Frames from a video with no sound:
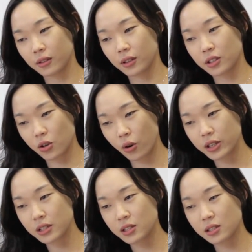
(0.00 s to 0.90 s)
the
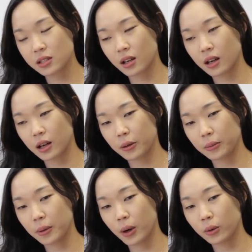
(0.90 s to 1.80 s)
choice
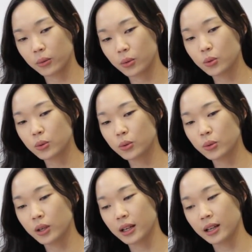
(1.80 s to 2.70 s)
about
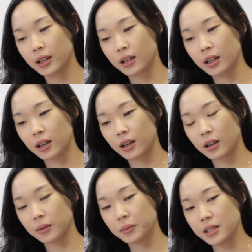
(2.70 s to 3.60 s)
who
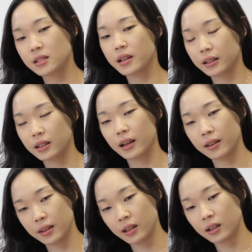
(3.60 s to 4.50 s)
is selected, I
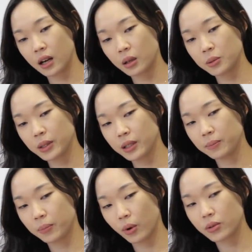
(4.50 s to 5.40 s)
think, ultimately
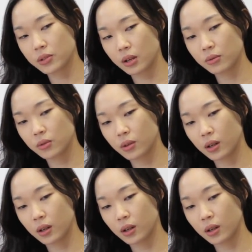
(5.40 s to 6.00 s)
boils down